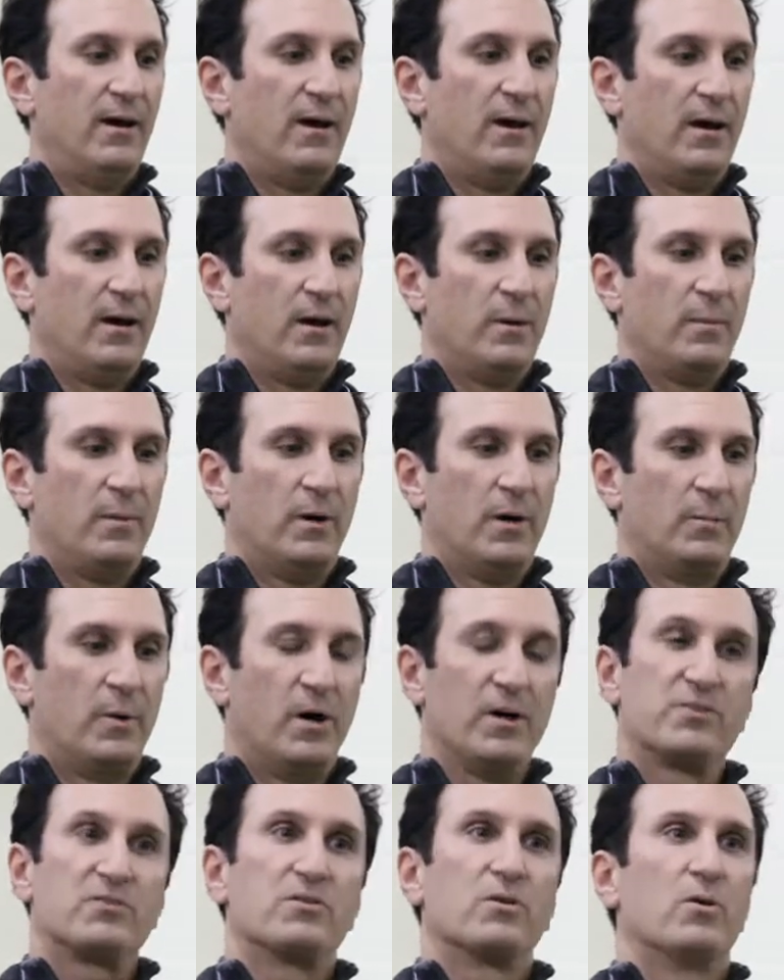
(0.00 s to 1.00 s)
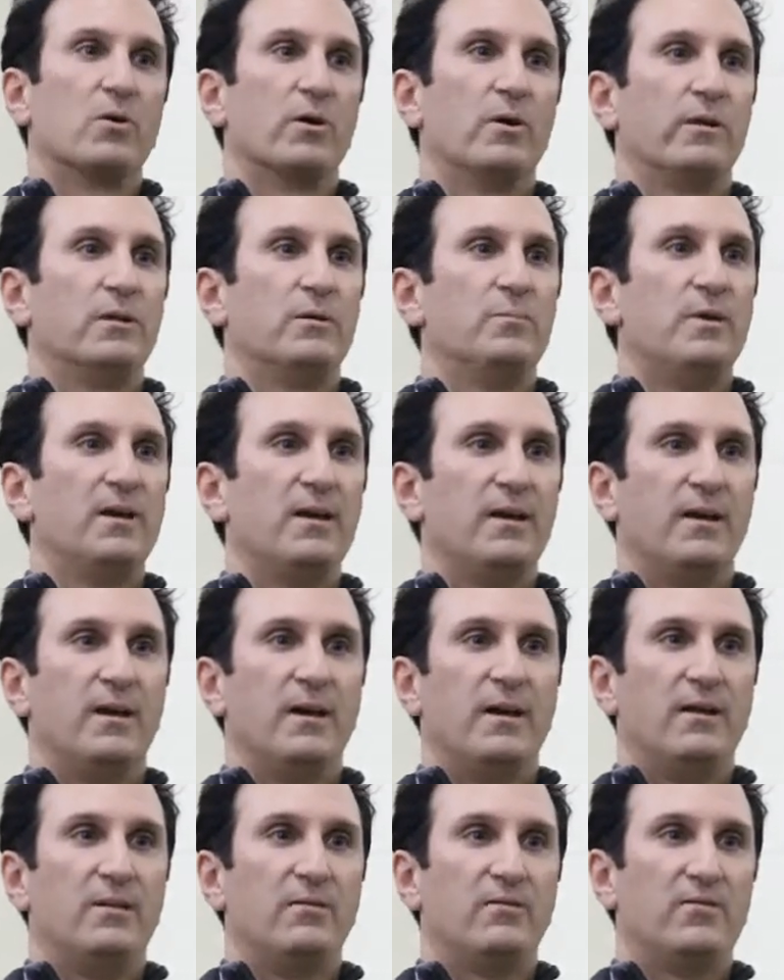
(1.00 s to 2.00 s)
I'm also going to
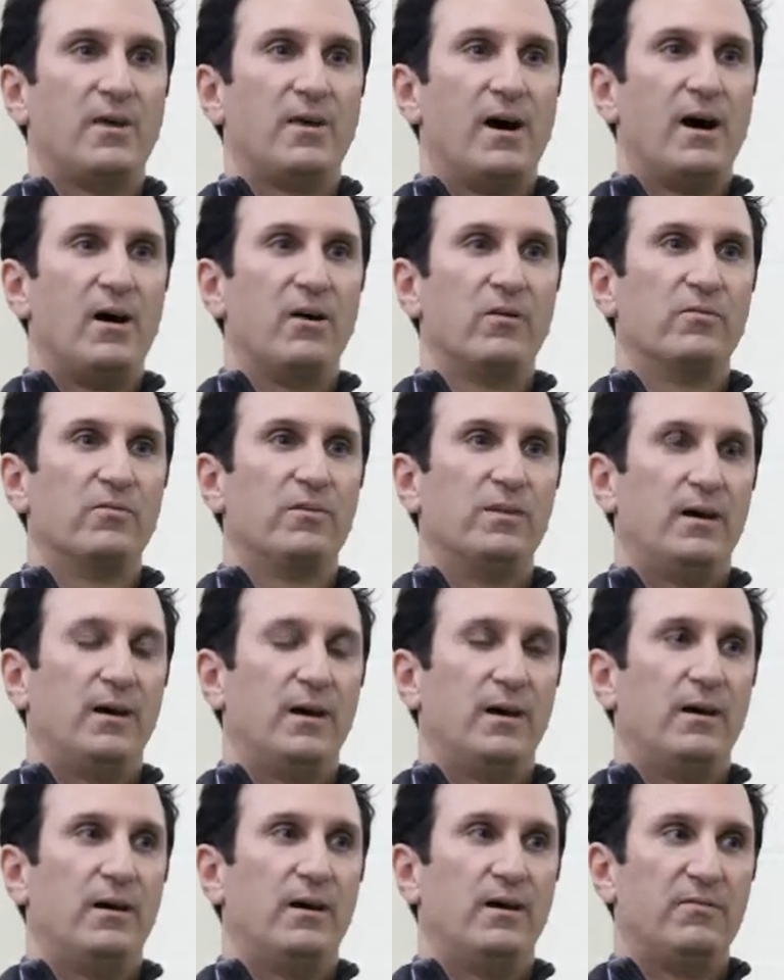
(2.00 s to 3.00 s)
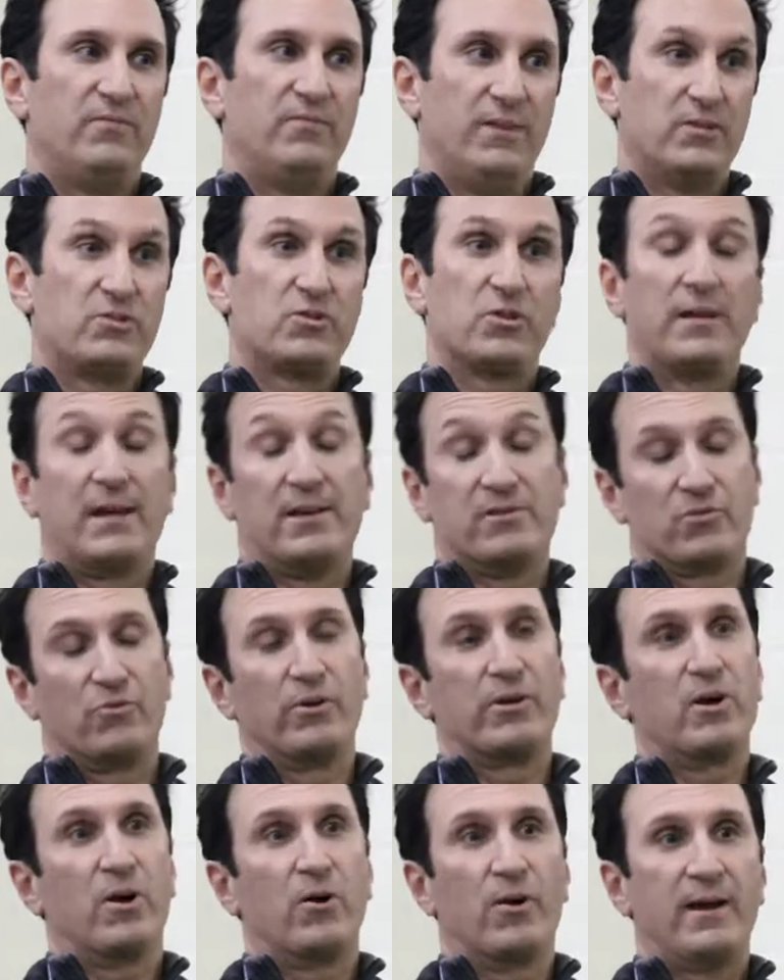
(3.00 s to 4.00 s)
be involved eventually as a
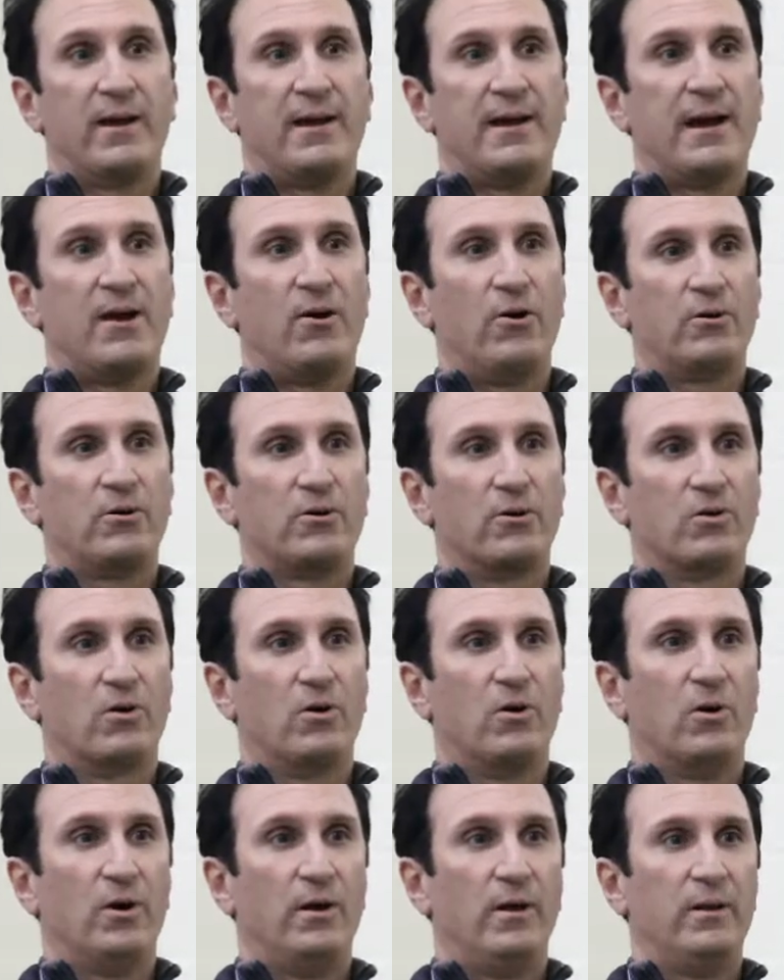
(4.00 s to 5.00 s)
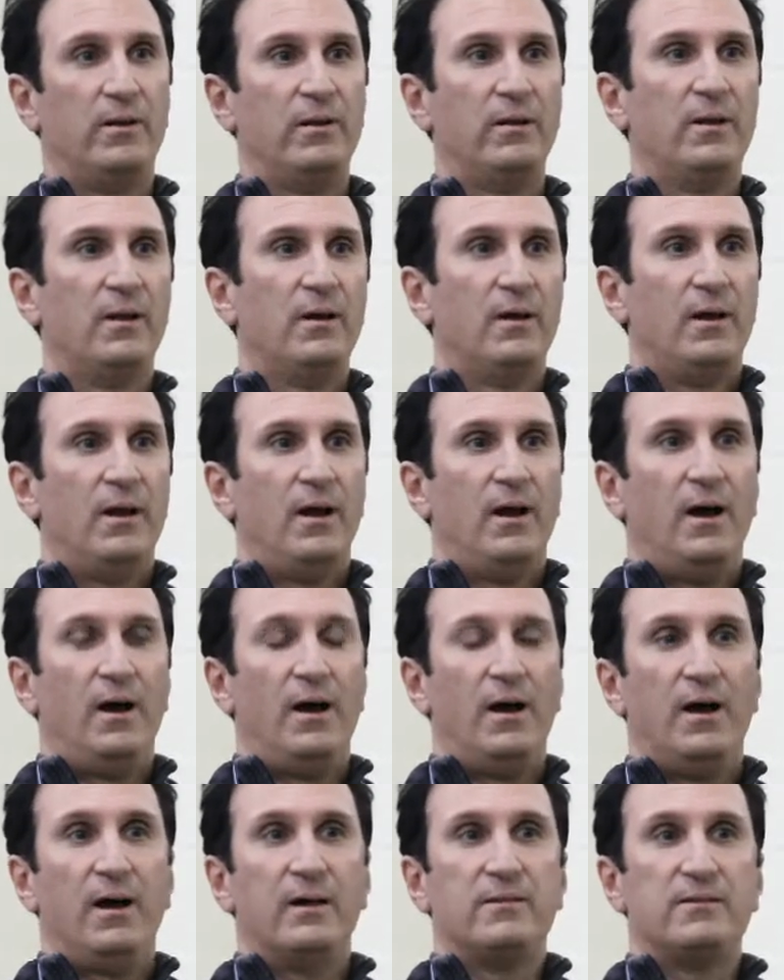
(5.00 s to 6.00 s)
recurring character on
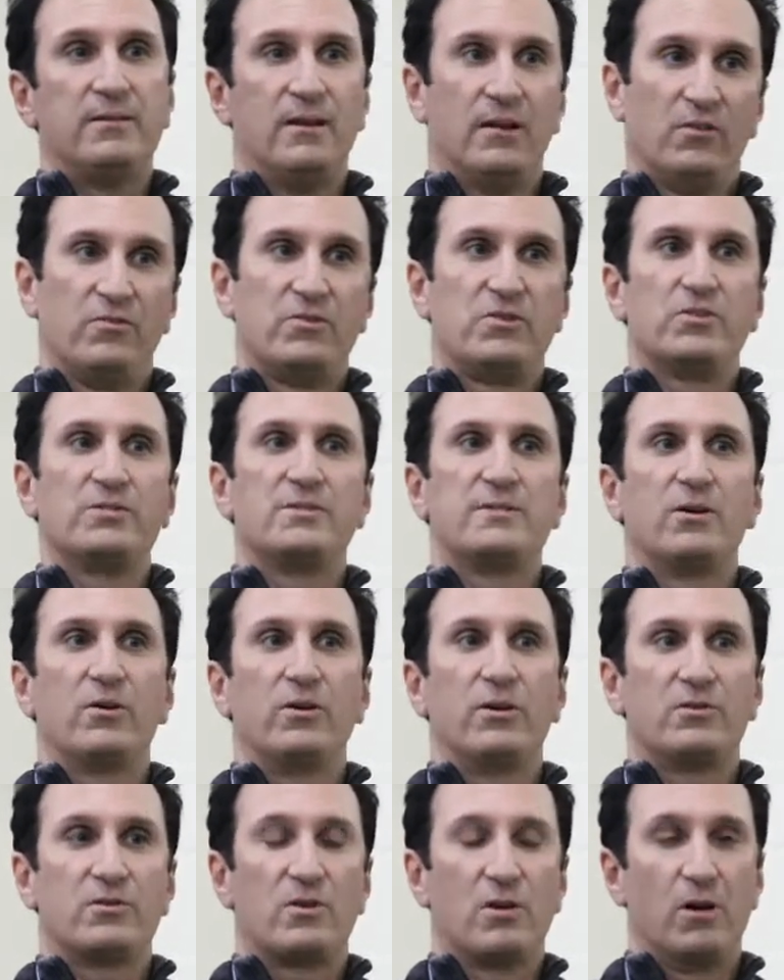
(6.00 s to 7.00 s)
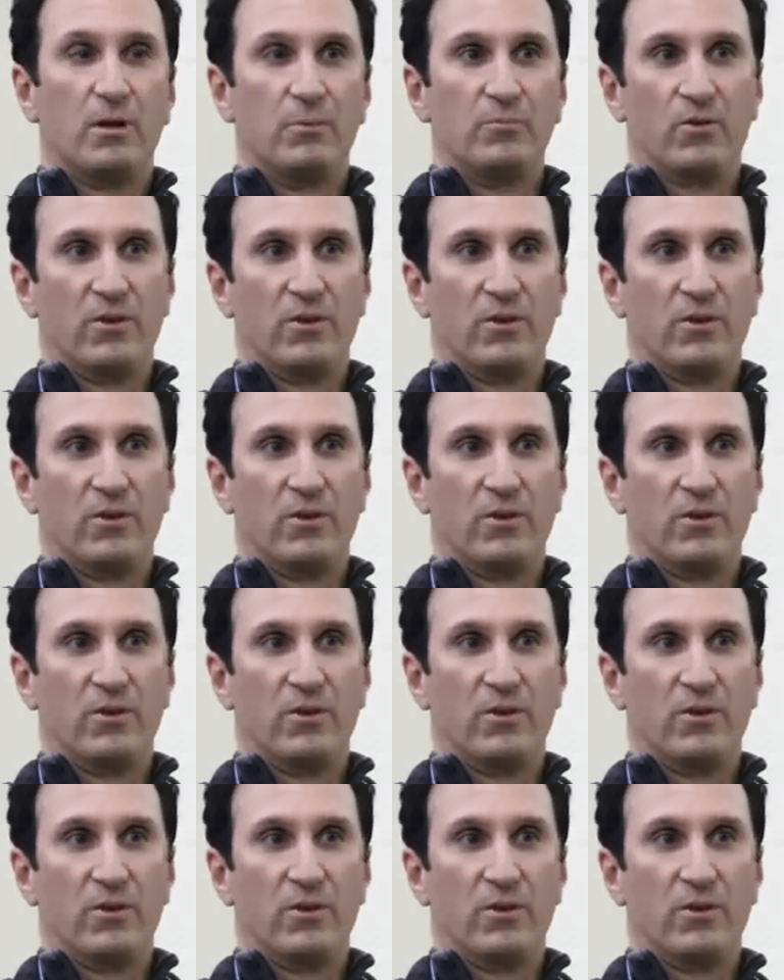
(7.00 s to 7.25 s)
a television series called